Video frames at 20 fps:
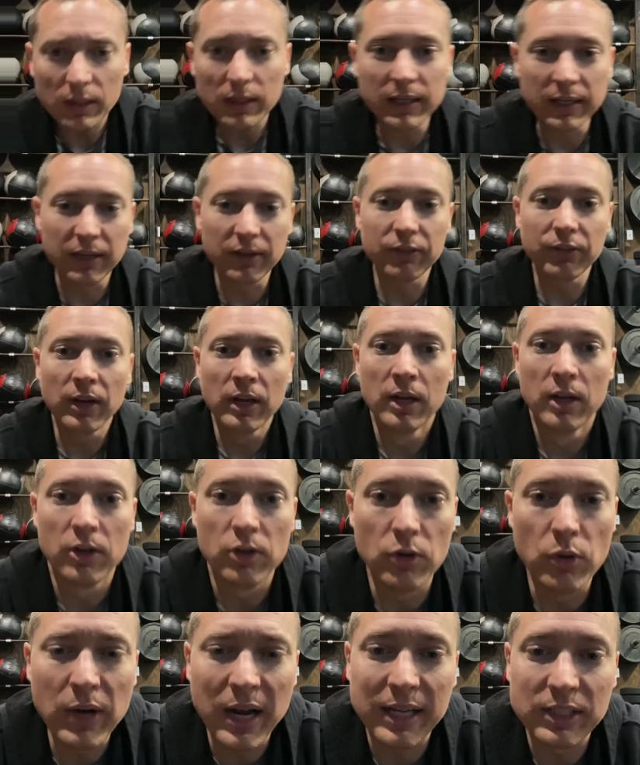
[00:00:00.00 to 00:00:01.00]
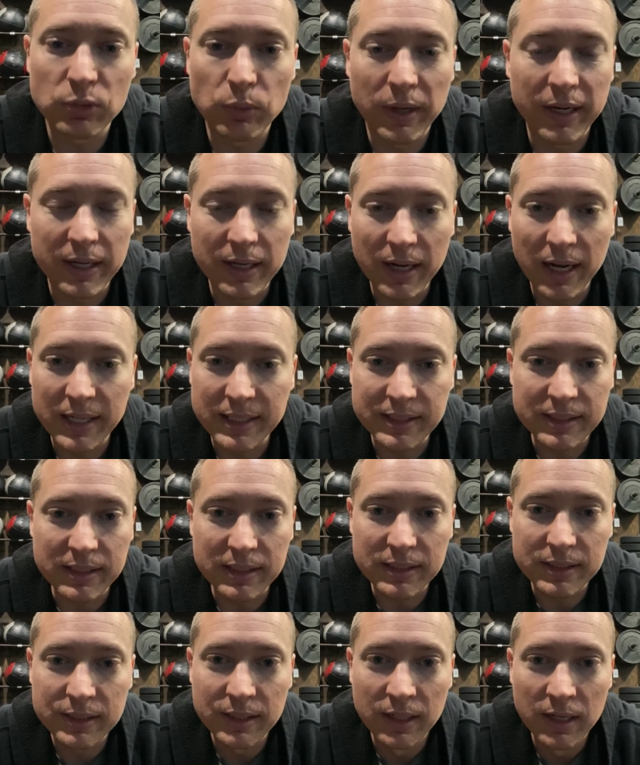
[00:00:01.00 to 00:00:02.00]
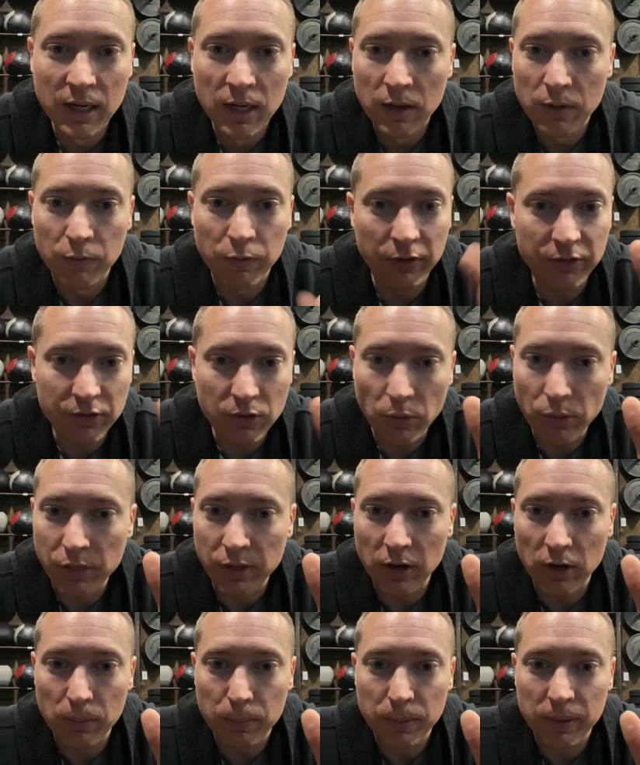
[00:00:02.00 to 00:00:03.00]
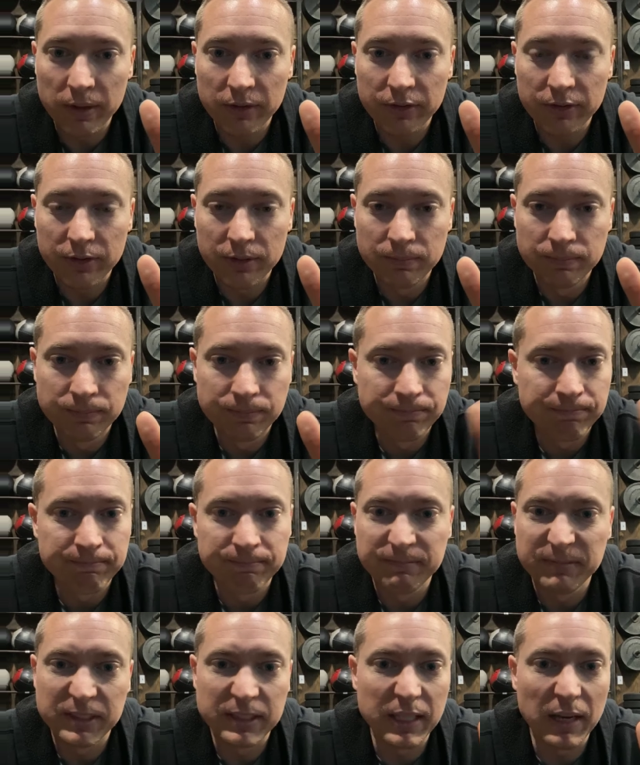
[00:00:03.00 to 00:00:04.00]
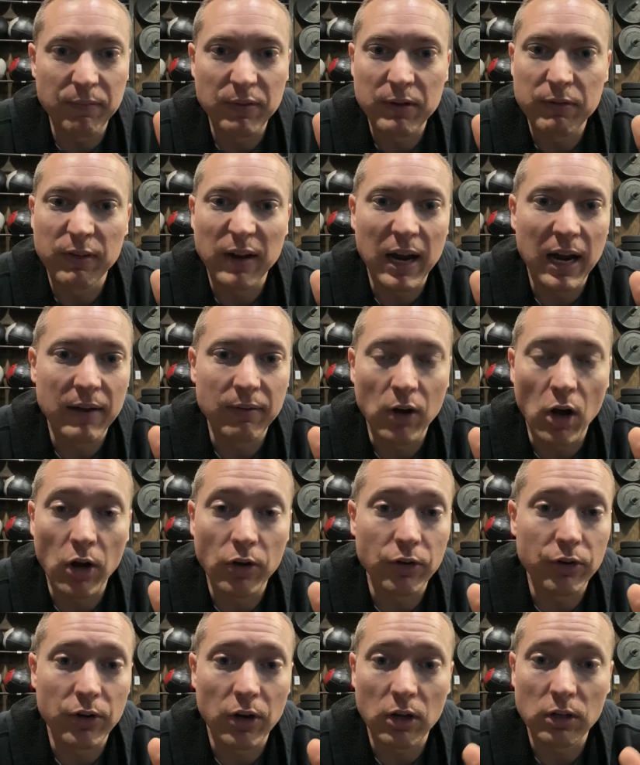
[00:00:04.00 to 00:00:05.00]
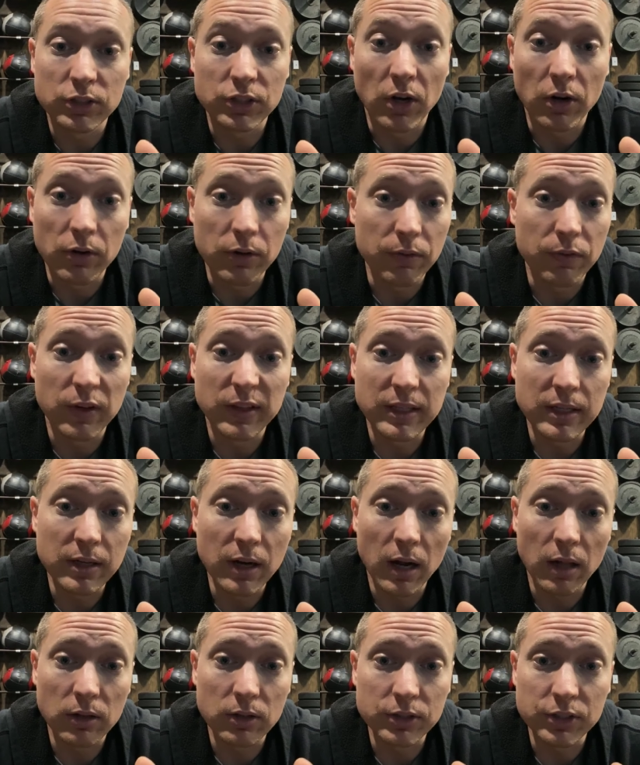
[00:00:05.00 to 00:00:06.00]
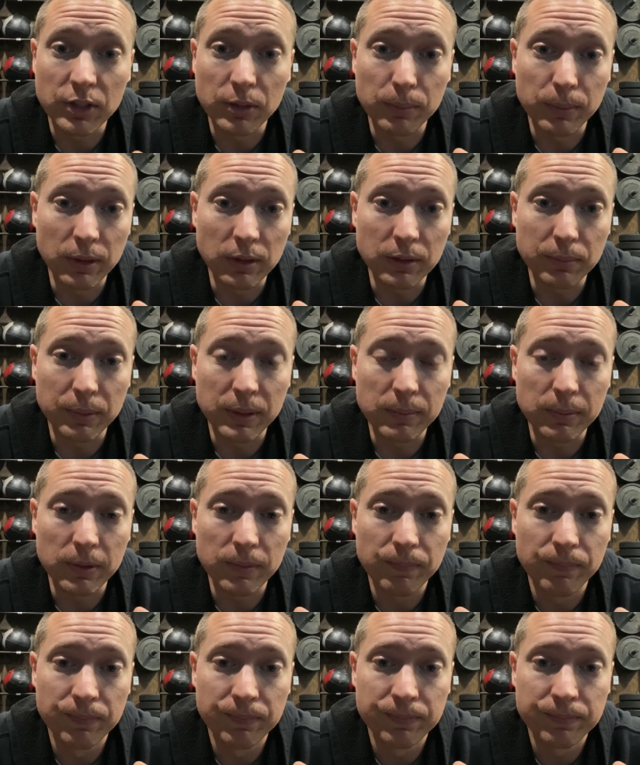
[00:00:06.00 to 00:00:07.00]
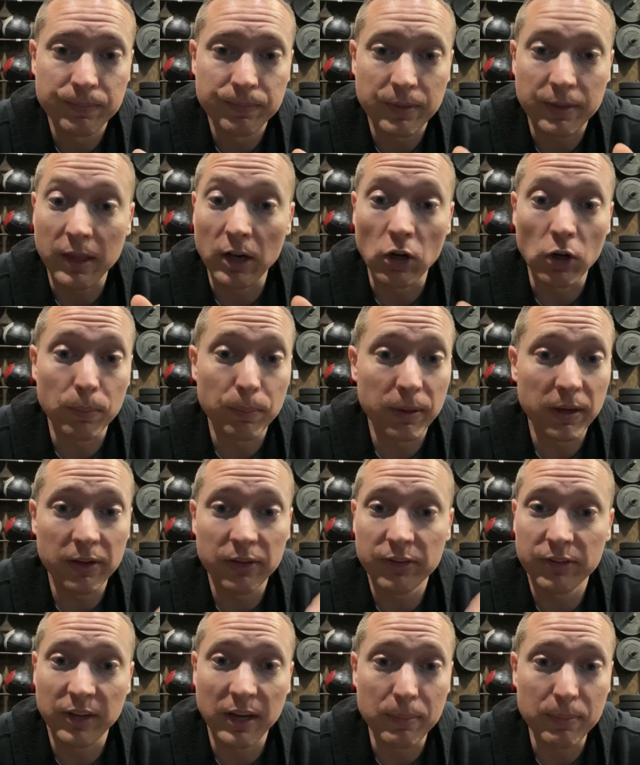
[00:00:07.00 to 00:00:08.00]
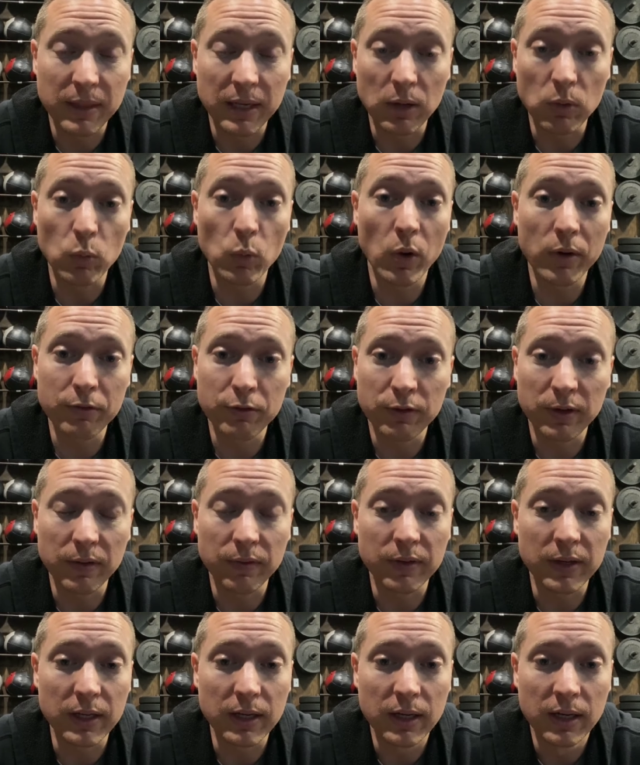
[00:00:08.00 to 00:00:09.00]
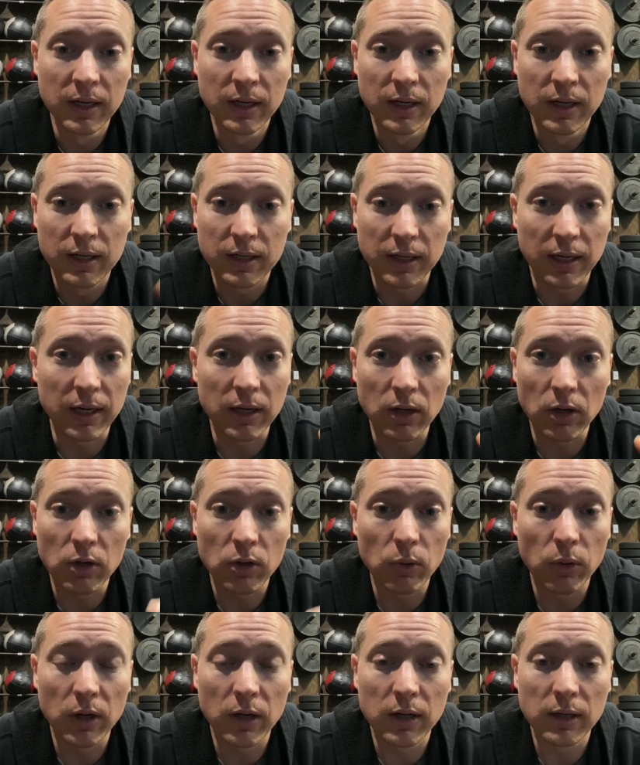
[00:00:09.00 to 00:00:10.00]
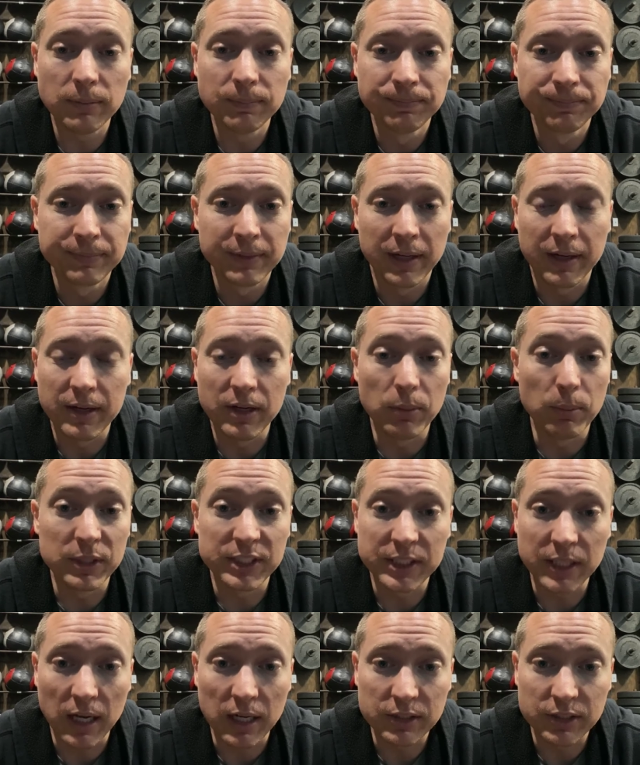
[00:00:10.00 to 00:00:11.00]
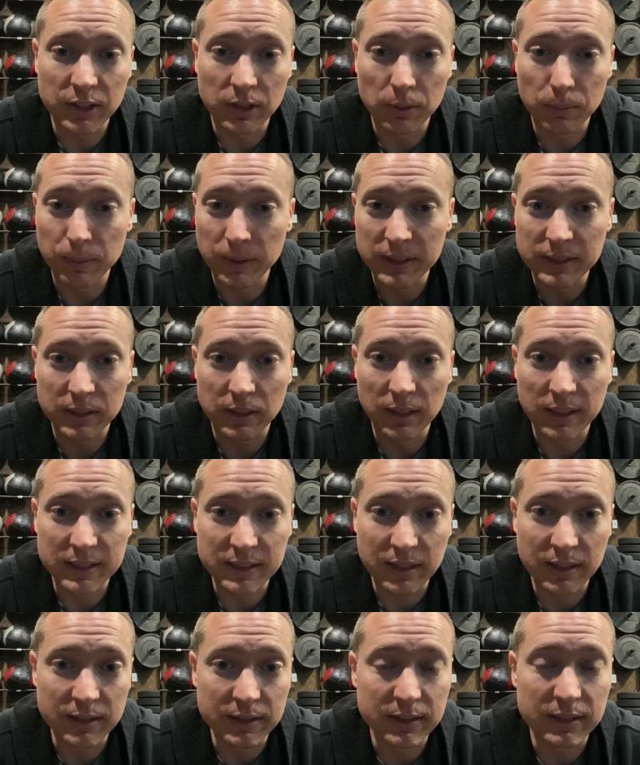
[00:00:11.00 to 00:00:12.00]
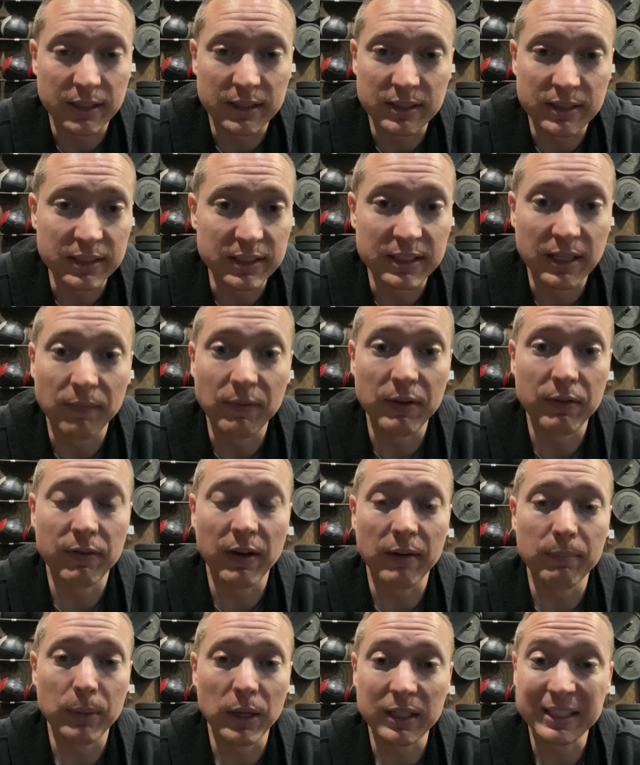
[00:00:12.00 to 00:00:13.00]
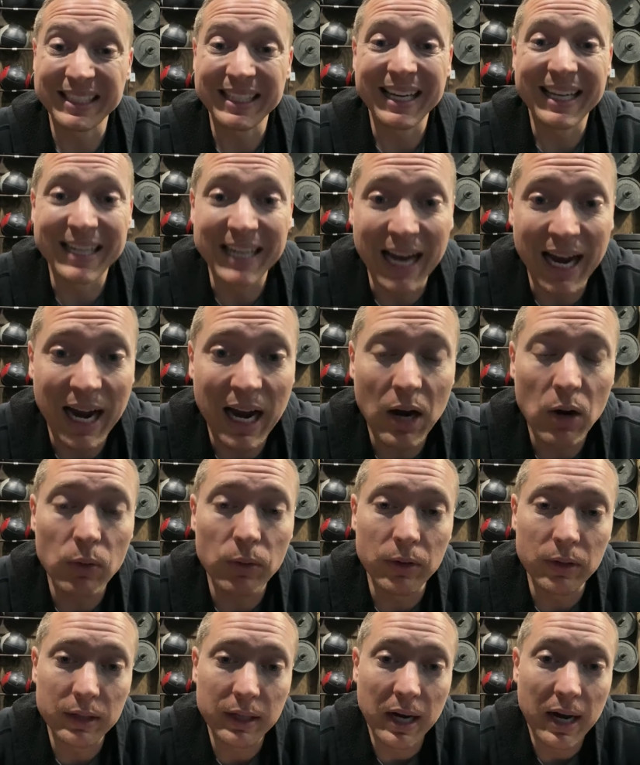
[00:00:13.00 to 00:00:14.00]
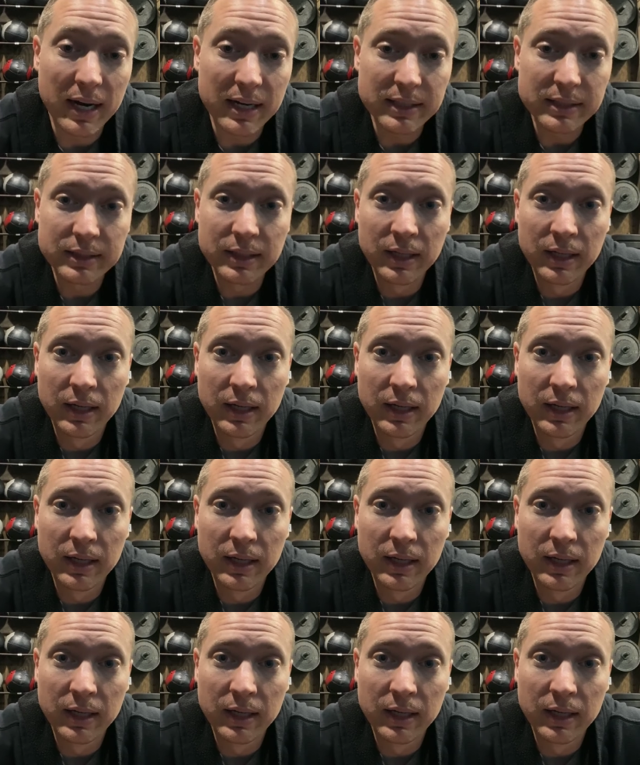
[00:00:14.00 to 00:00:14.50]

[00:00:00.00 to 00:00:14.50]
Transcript: is you guys recognize this. Physical therapists, $75, $100, $150, they're billing people. Therapists, same thing, $150. Can't go to a massage therapist less than $60, $75 an hour, guys.